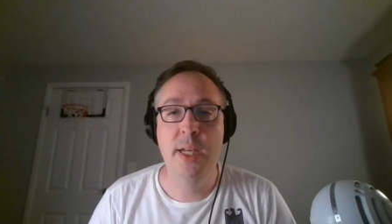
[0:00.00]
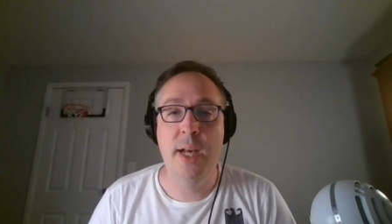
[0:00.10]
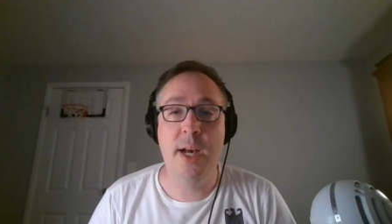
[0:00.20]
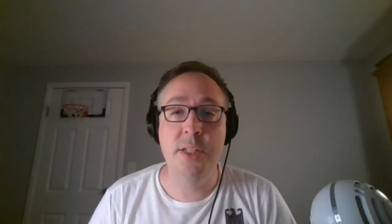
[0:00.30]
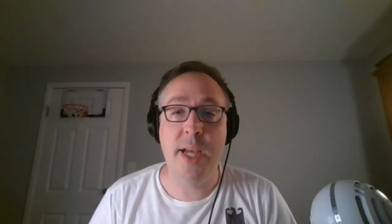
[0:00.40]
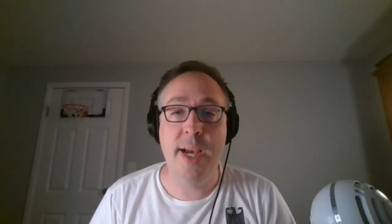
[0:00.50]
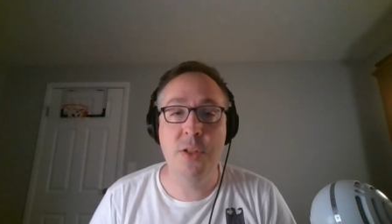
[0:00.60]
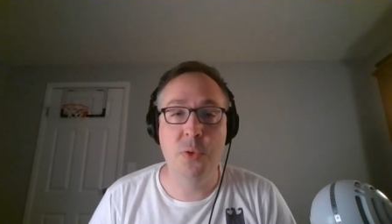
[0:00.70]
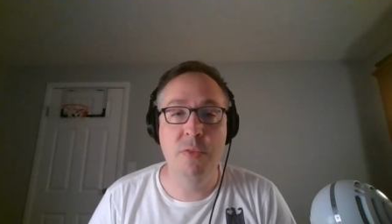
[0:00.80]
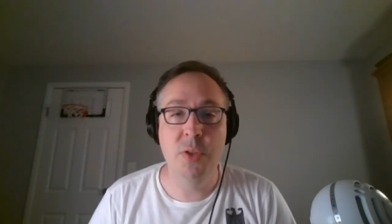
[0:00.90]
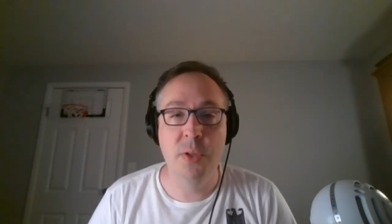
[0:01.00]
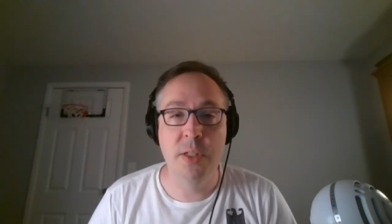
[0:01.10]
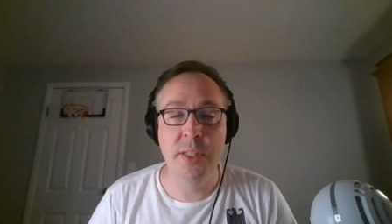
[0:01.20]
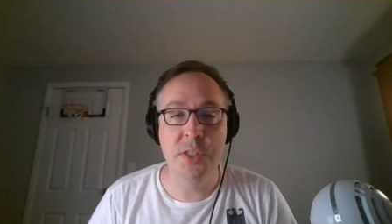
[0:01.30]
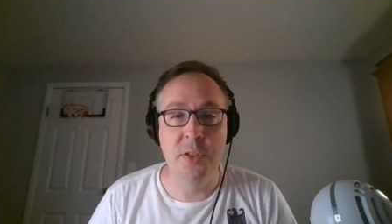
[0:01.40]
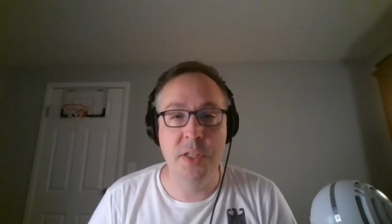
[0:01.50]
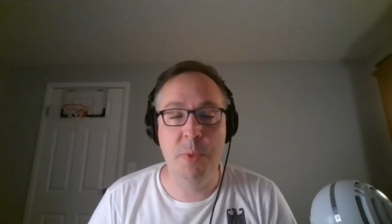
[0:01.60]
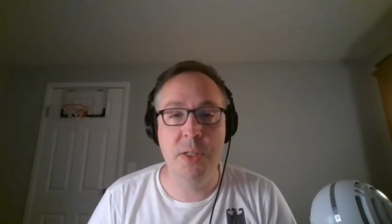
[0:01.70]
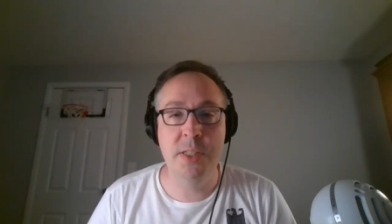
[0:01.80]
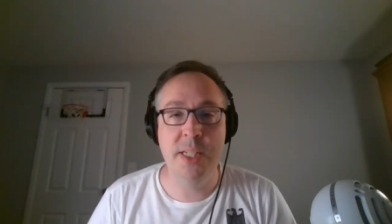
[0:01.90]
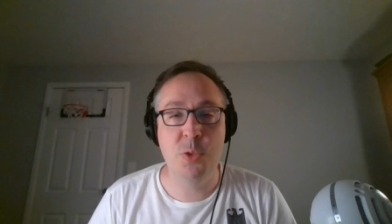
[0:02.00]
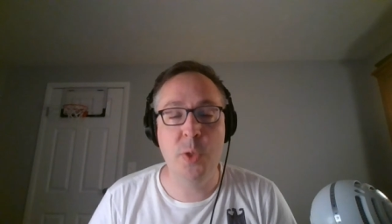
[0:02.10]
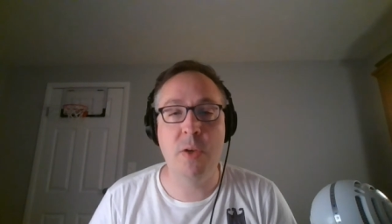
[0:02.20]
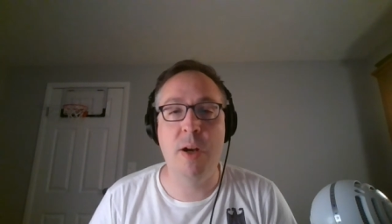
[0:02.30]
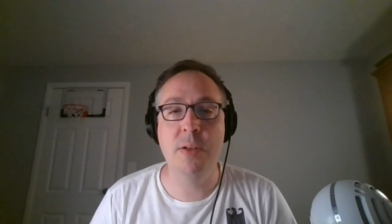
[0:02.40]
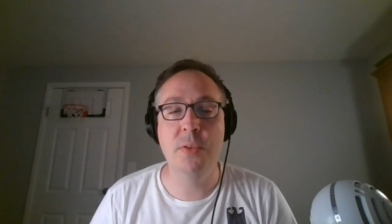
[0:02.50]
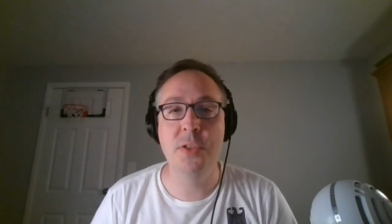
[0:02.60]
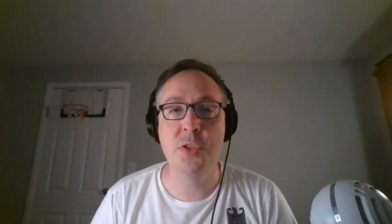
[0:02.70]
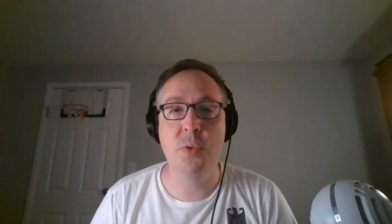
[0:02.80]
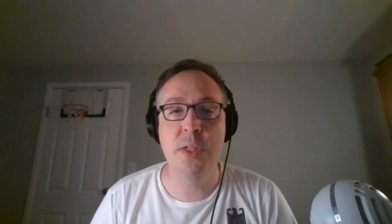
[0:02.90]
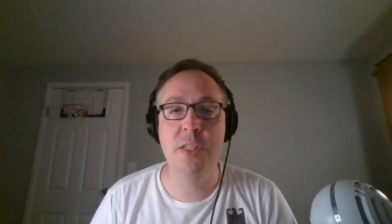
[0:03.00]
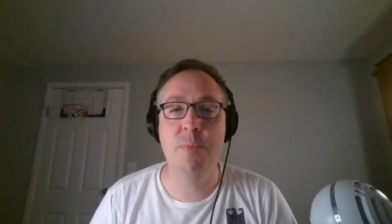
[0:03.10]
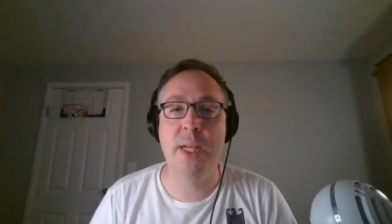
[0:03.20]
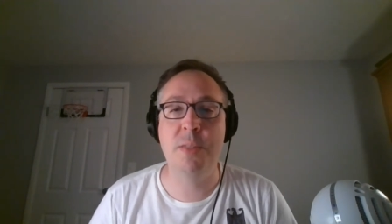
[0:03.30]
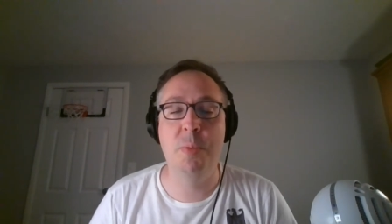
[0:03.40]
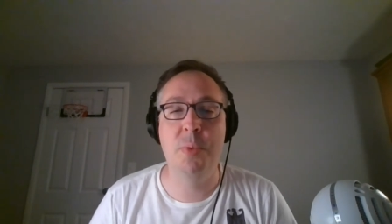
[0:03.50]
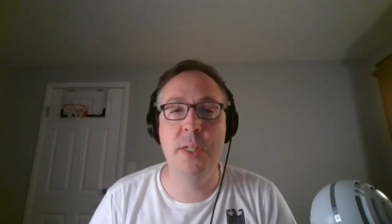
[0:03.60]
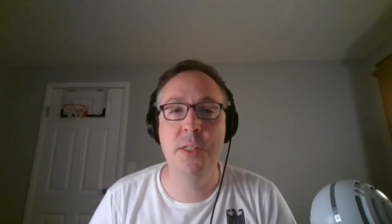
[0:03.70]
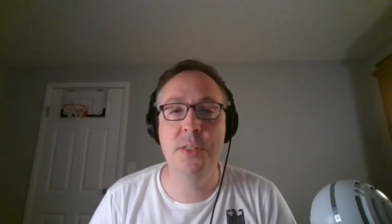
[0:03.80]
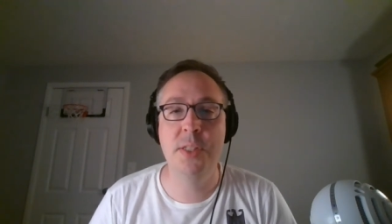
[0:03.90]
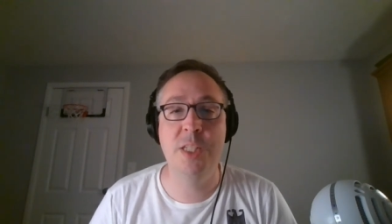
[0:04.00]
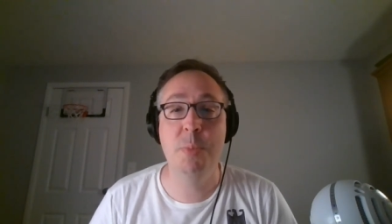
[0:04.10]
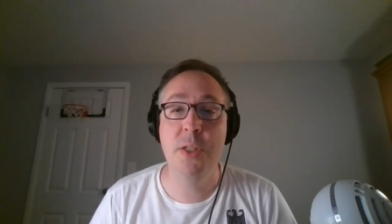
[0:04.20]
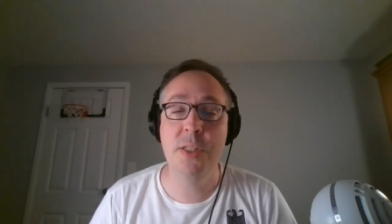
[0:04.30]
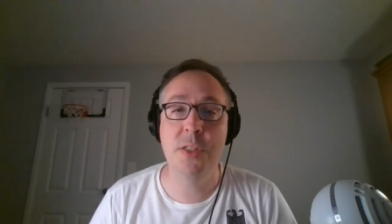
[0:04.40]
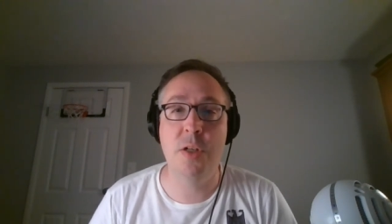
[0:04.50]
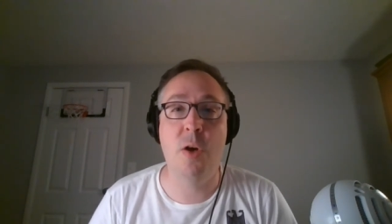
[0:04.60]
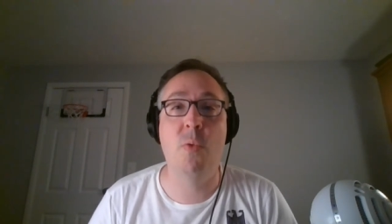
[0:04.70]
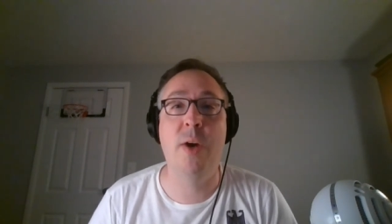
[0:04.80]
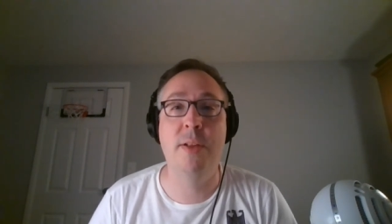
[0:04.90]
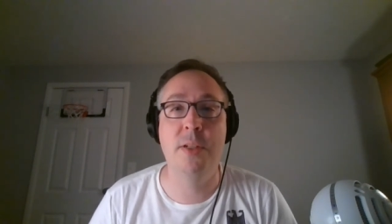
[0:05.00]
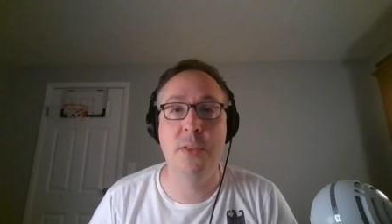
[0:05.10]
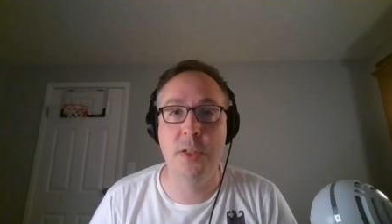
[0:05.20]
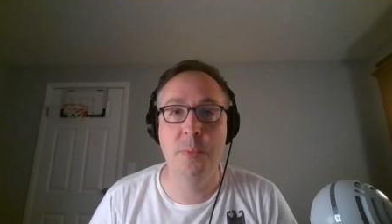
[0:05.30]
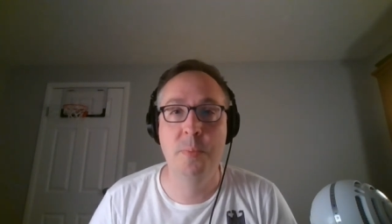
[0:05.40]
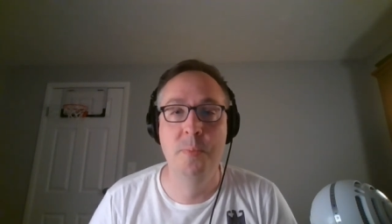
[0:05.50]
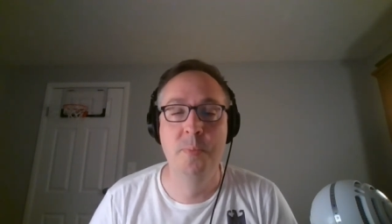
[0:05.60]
to add to our viewer and listener experience as we chronicle the stories of basketball players' experience around the globe.